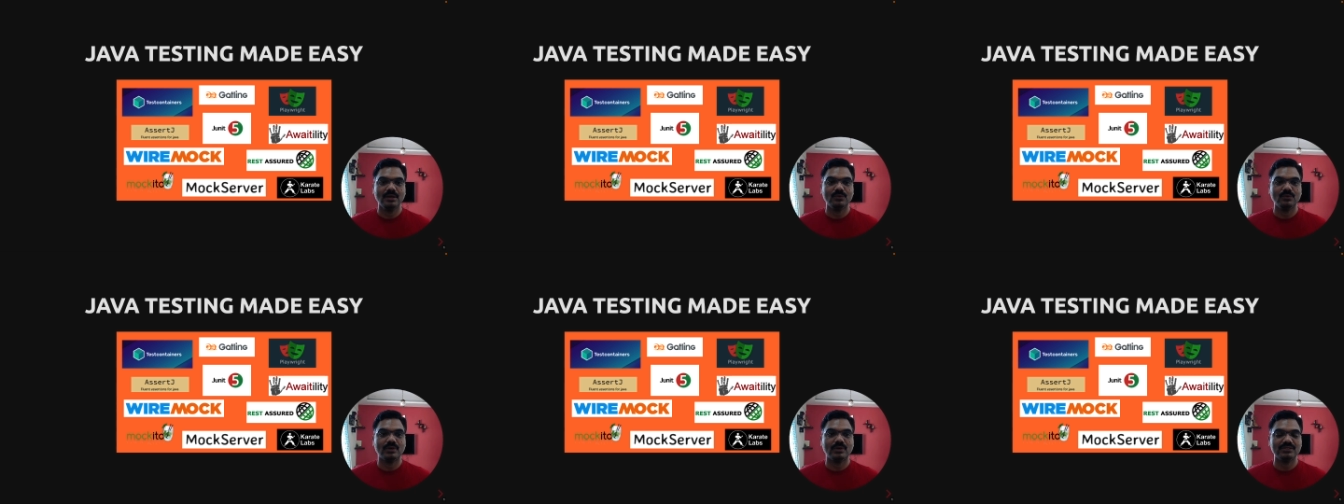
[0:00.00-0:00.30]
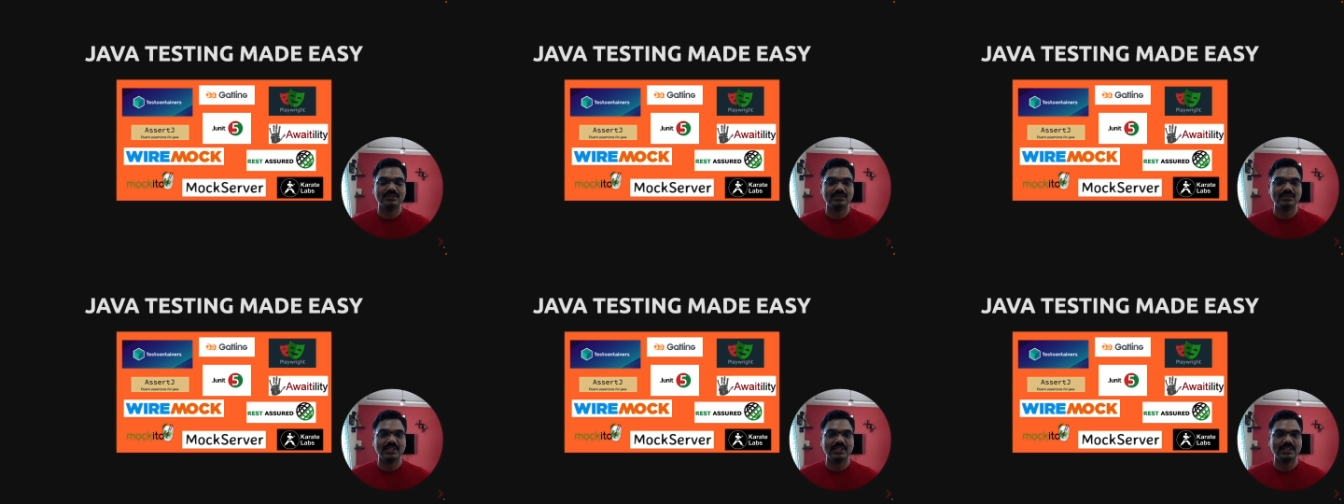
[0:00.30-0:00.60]

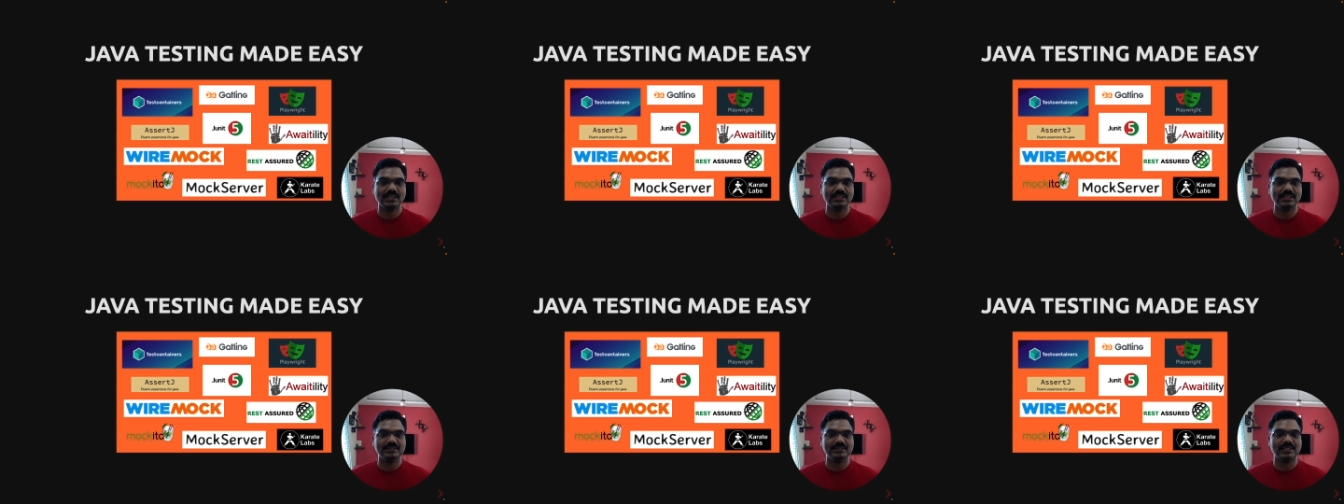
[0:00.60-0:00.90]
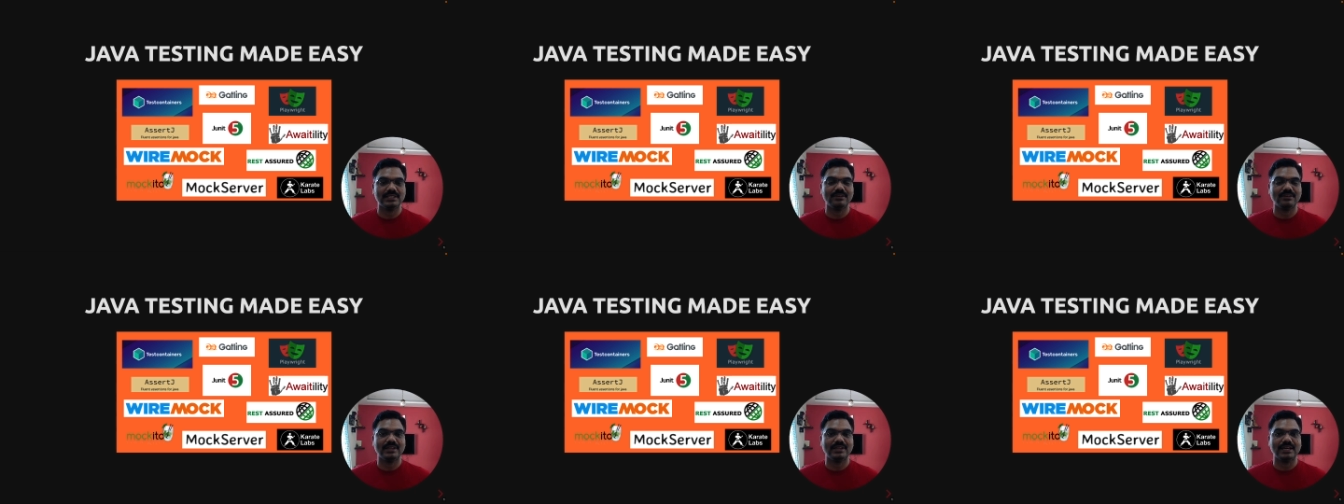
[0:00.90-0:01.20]
Fortunately,
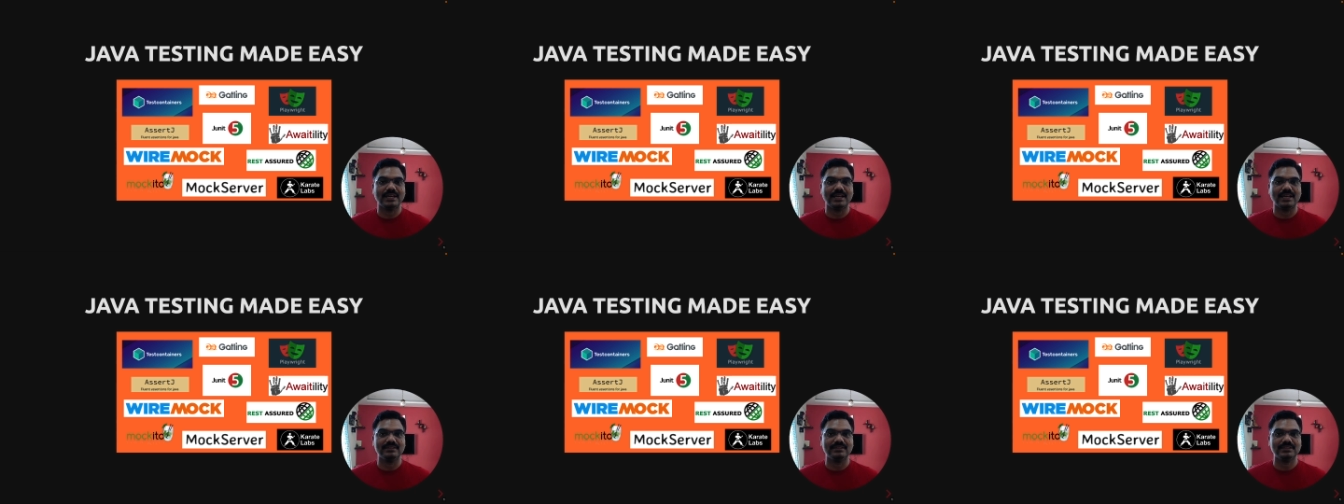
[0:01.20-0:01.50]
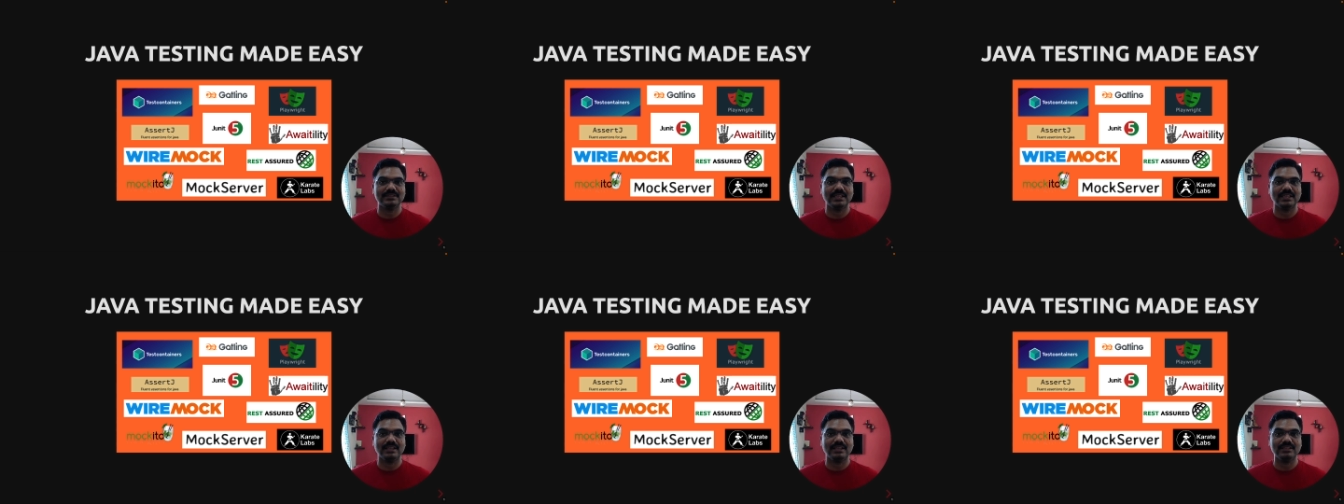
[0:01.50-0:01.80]
Java
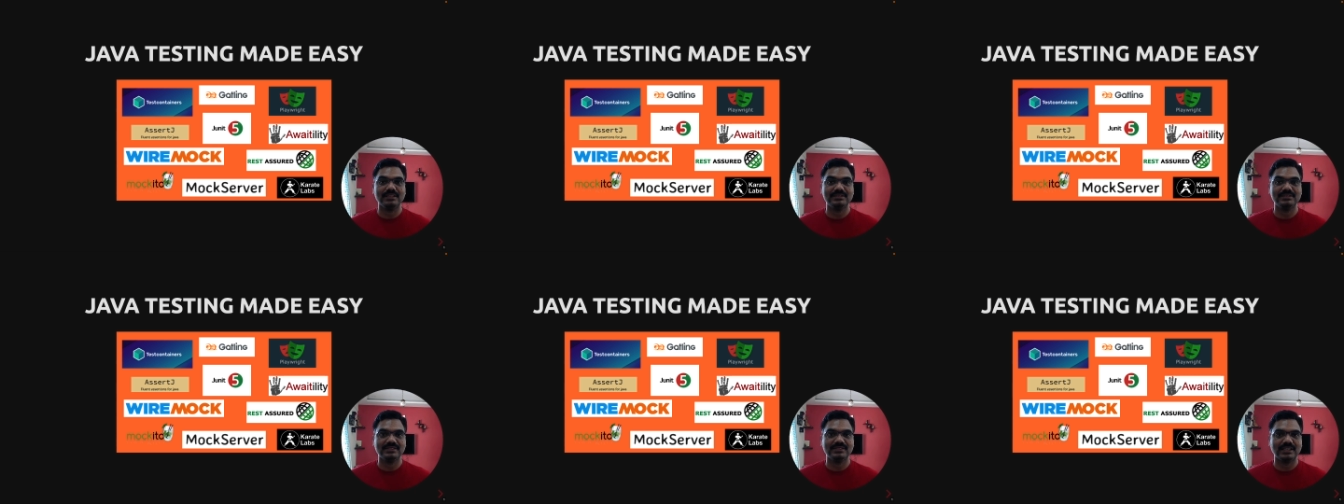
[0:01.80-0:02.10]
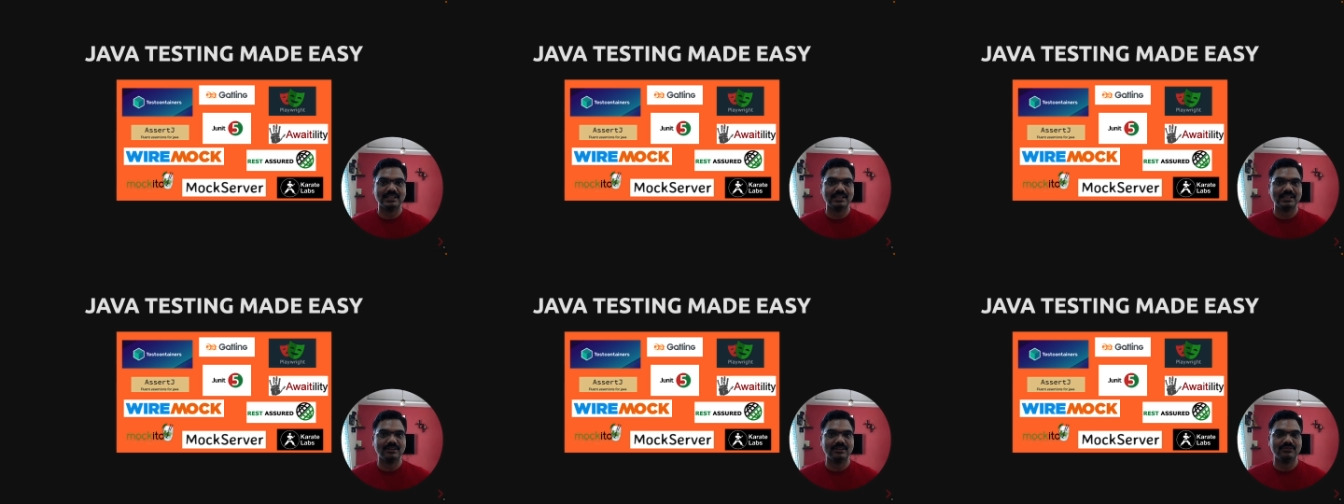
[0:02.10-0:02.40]
has a rich
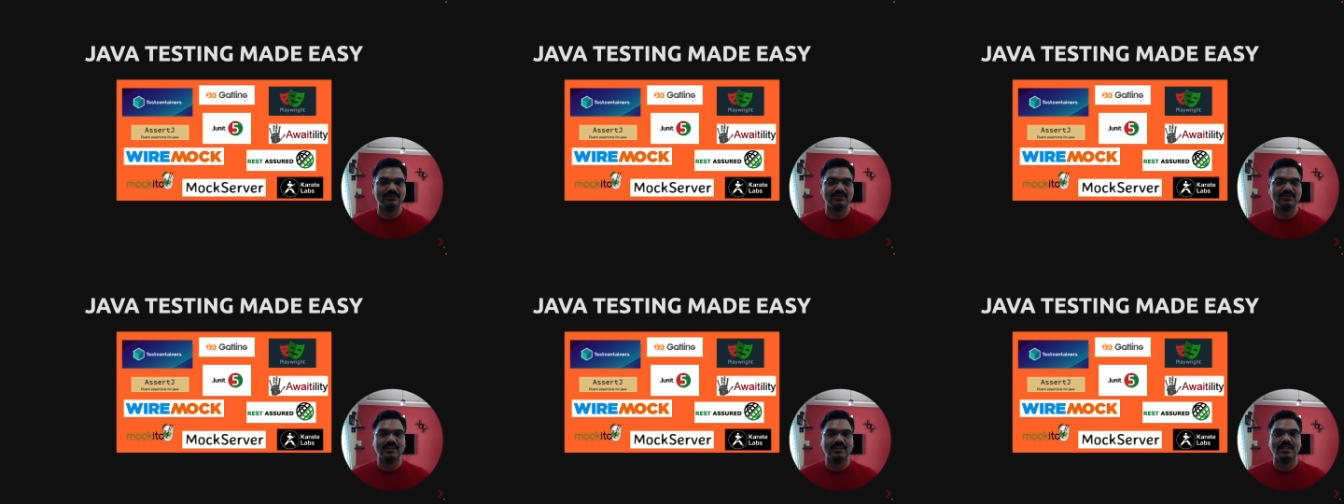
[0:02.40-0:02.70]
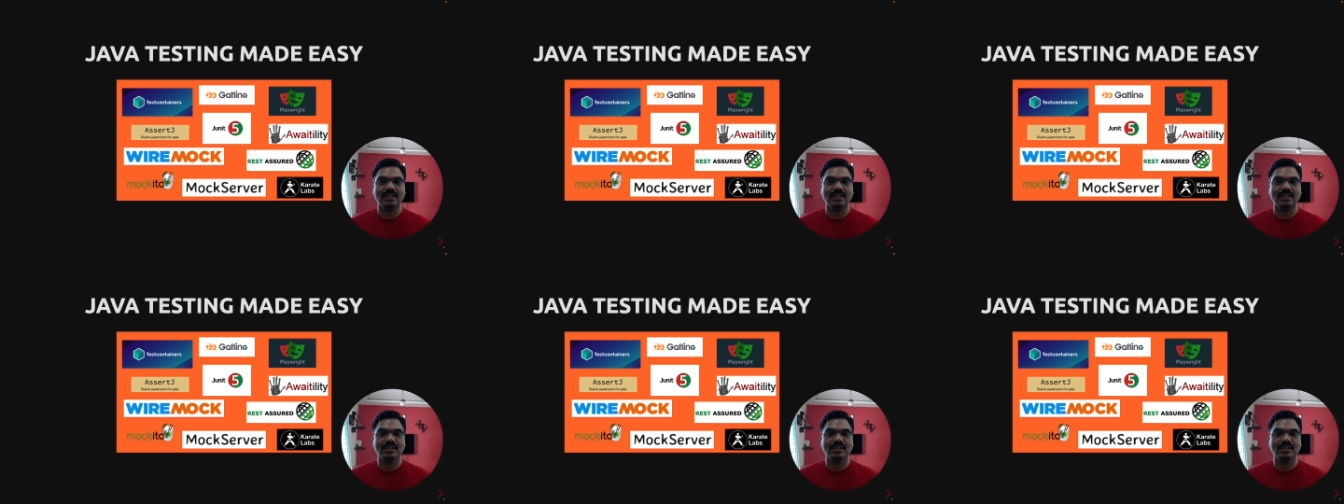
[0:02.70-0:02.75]
set of